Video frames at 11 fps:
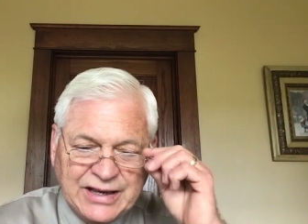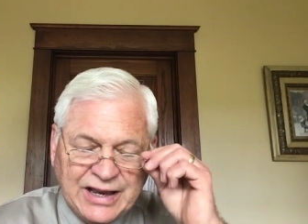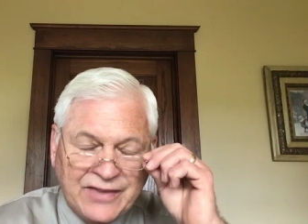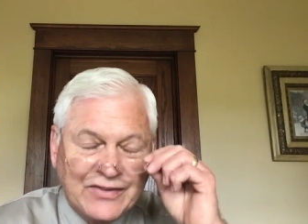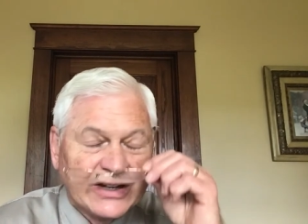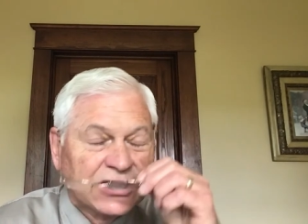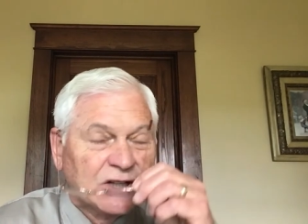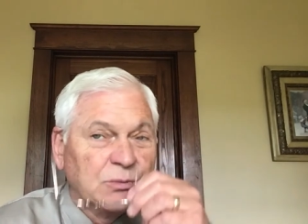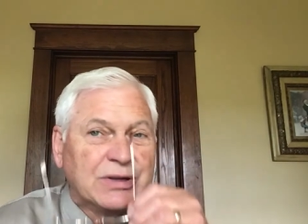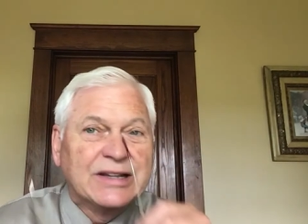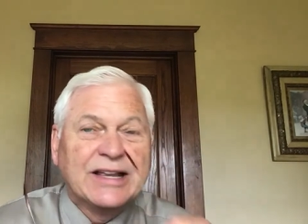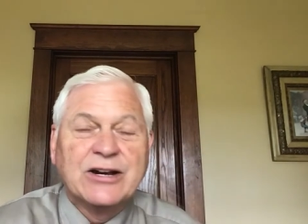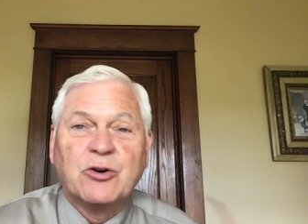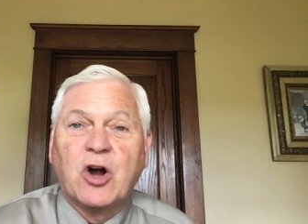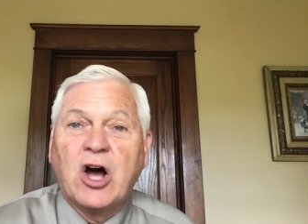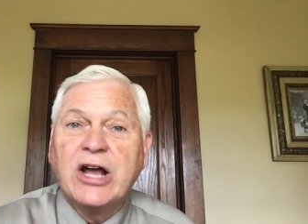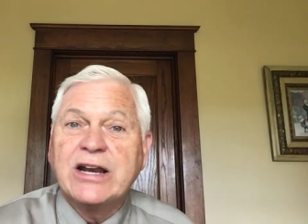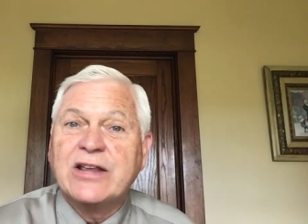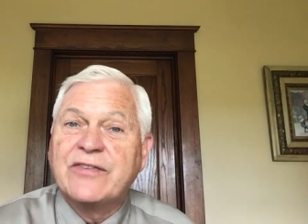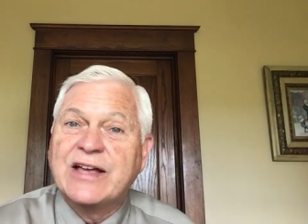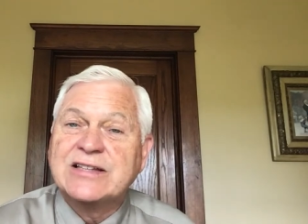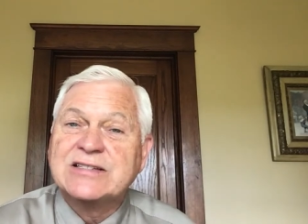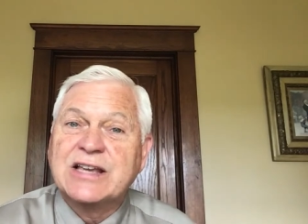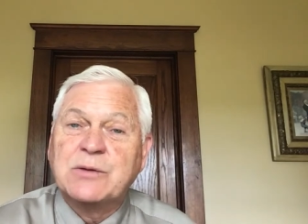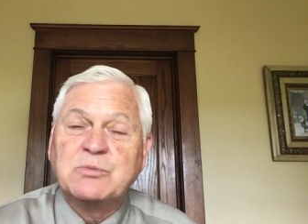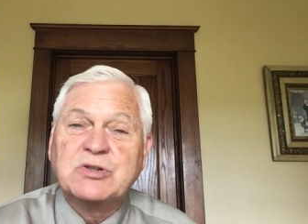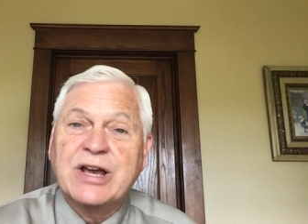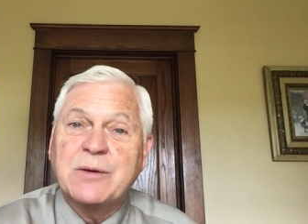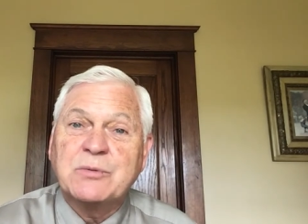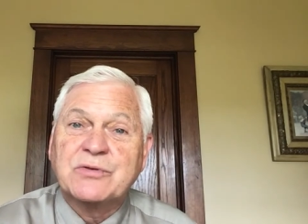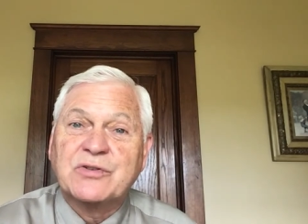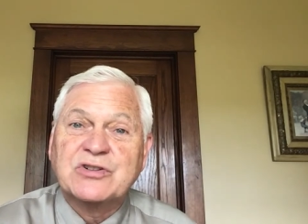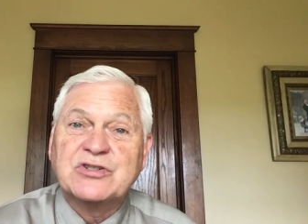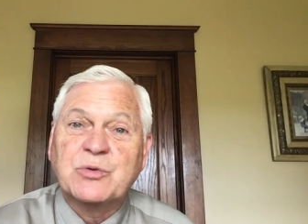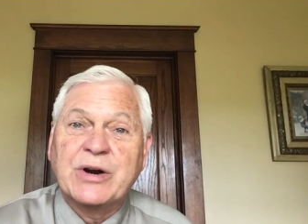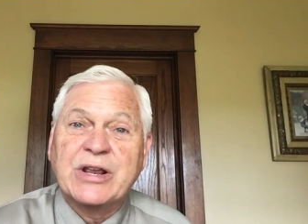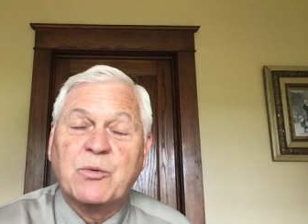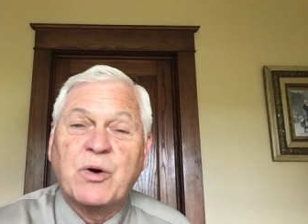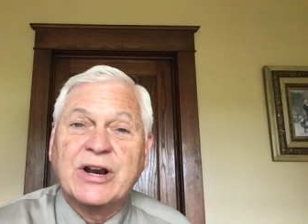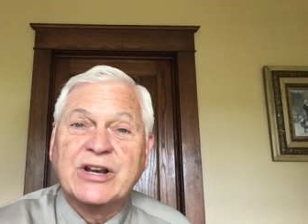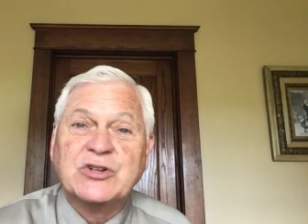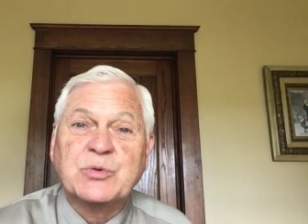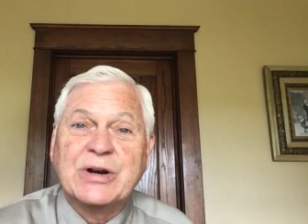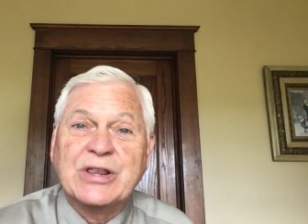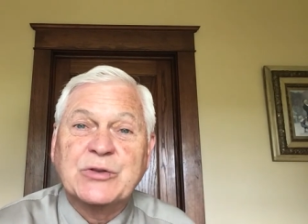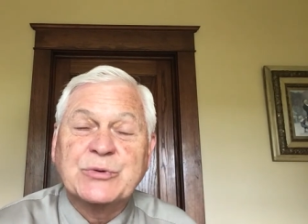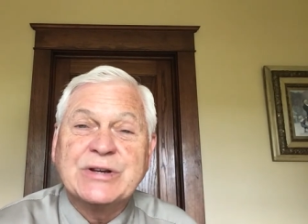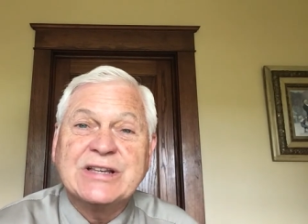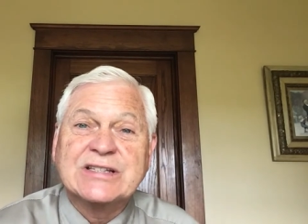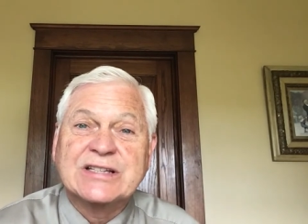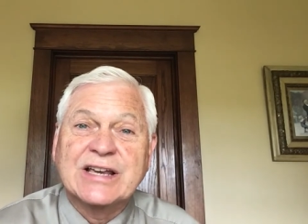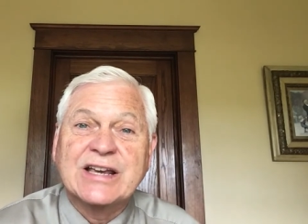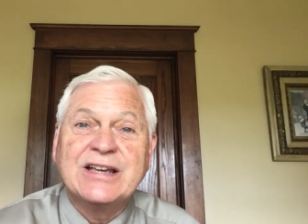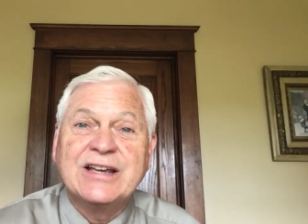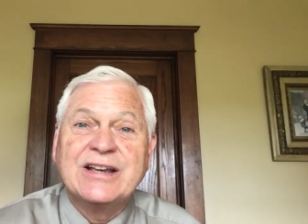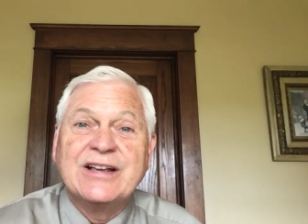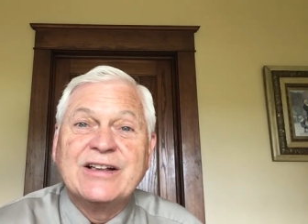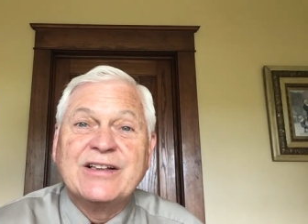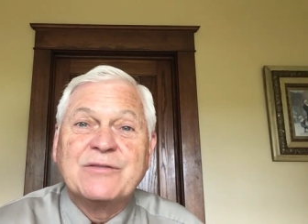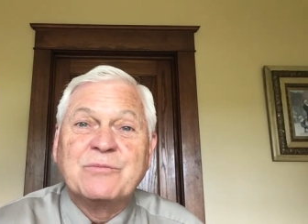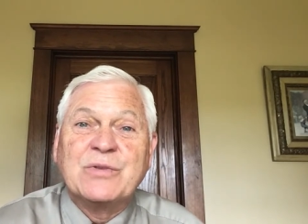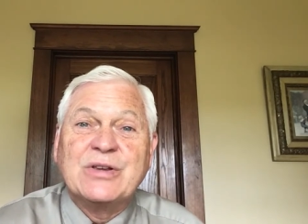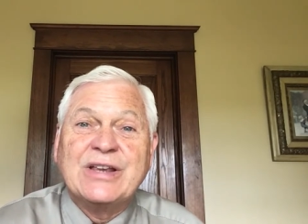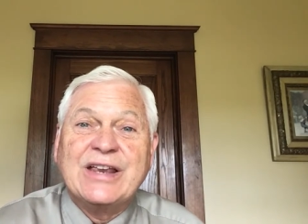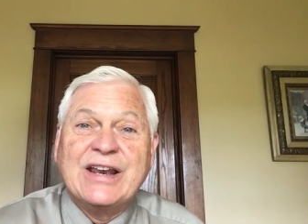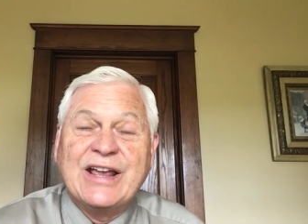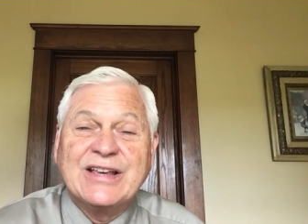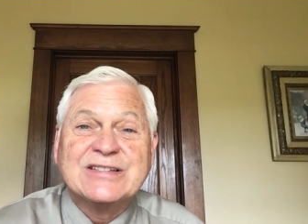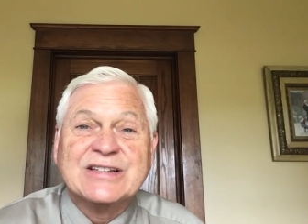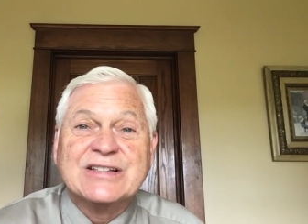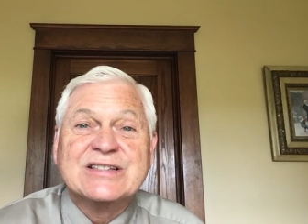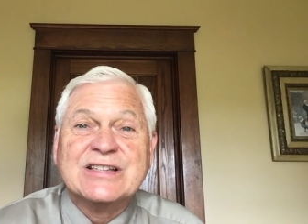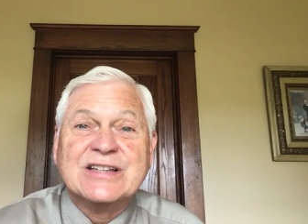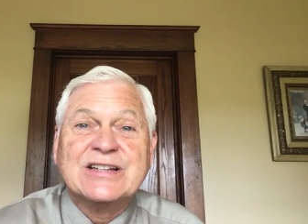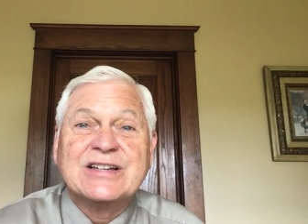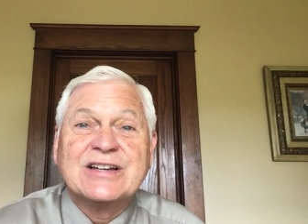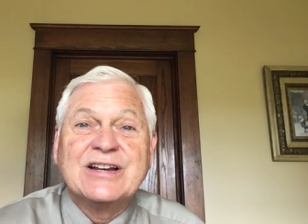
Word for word: And then a little bit later on in that same chapter, verse 21 and 23 say, in essence, that